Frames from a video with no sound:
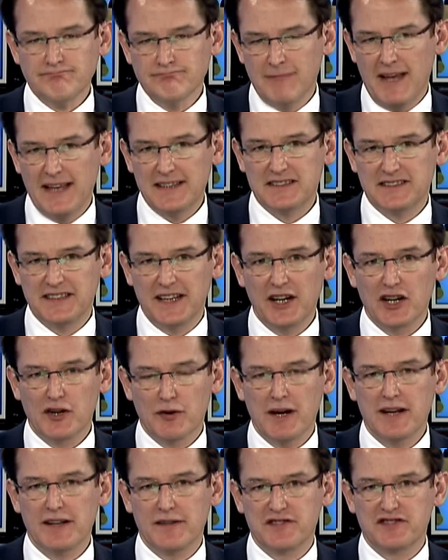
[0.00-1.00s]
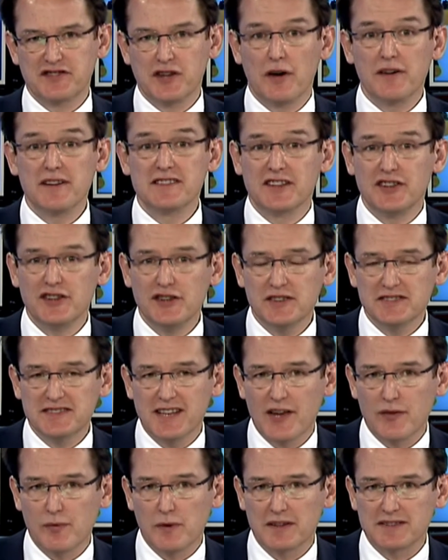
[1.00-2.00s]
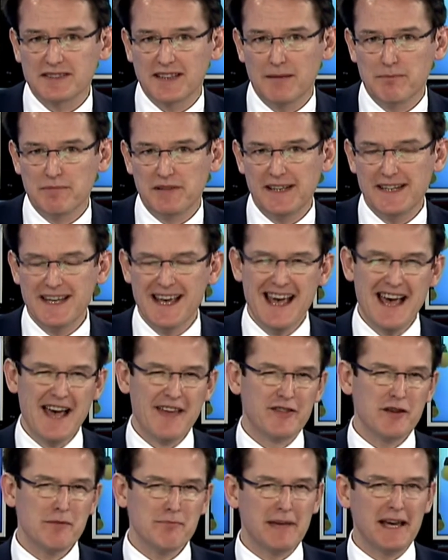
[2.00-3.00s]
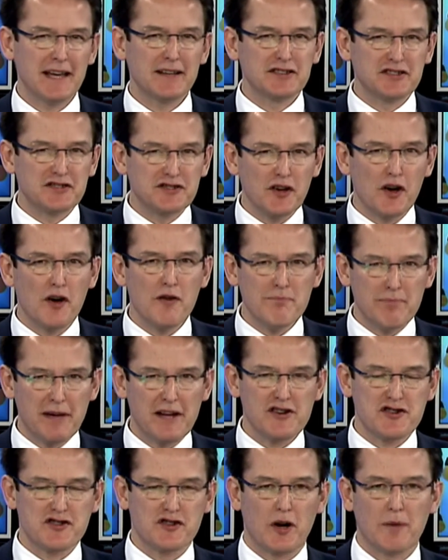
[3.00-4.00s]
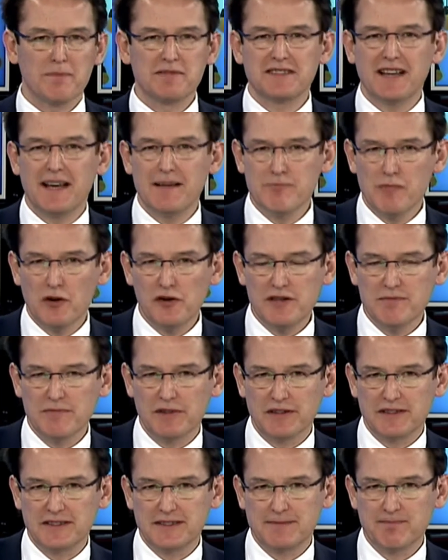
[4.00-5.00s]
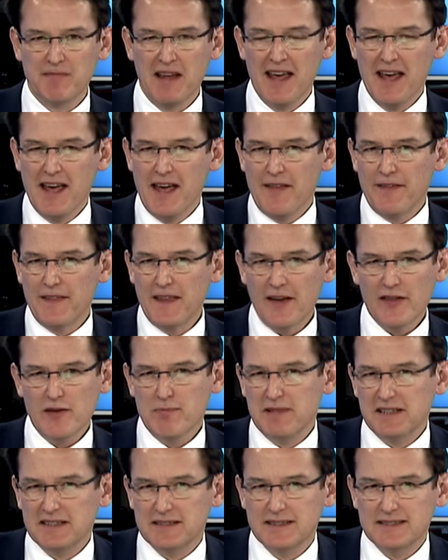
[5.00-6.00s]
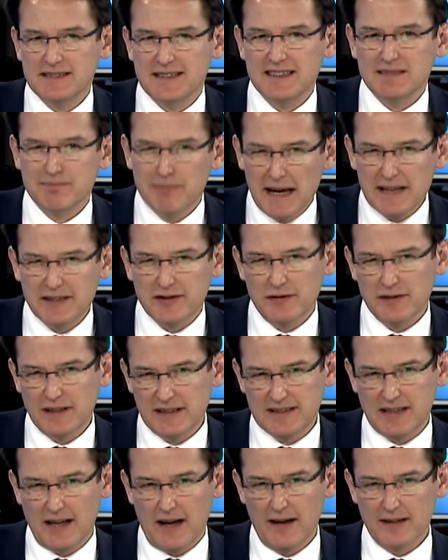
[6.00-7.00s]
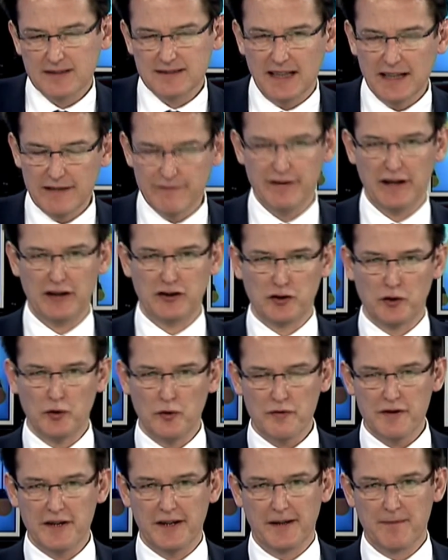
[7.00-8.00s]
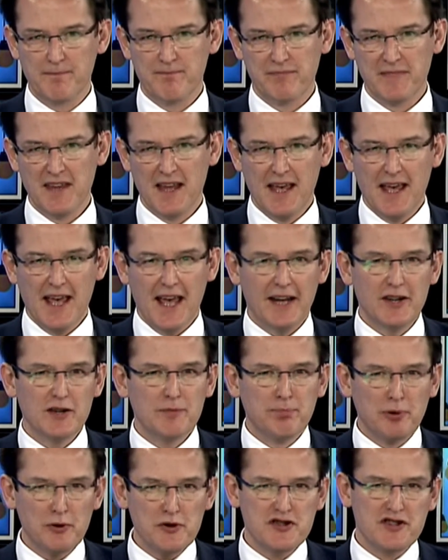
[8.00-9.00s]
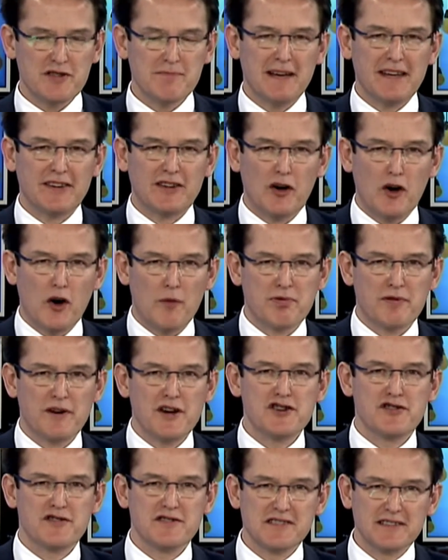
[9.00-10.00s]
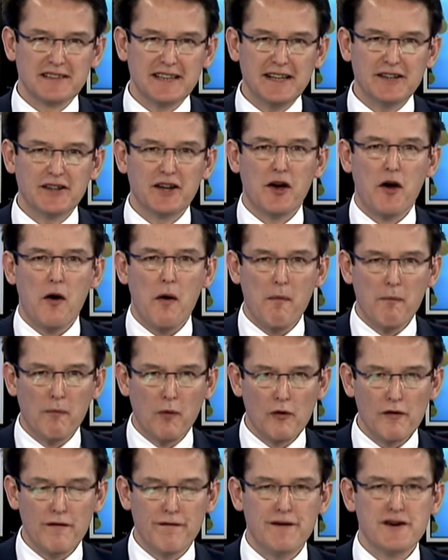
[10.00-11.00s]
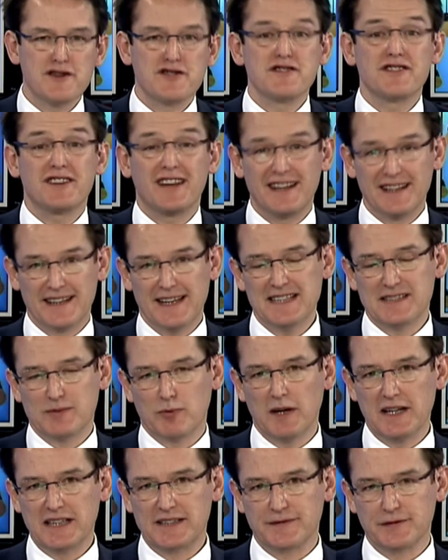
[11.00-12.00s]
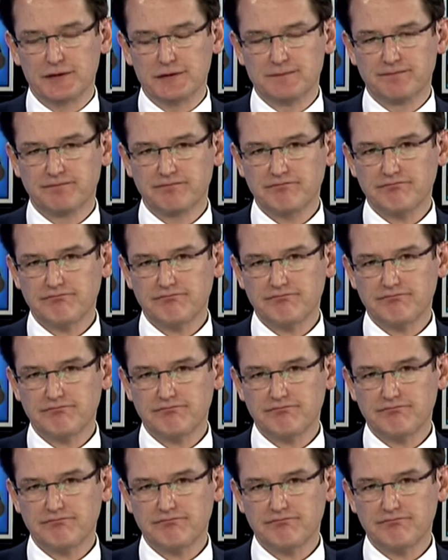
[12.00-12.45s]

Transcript: Edstein Creative Stone is a New South Wales company that makes stone benchtops and monuments. The other business is Maton Guitars in Victoria. In a push to make their operations leaner, more efficient and less wasteful,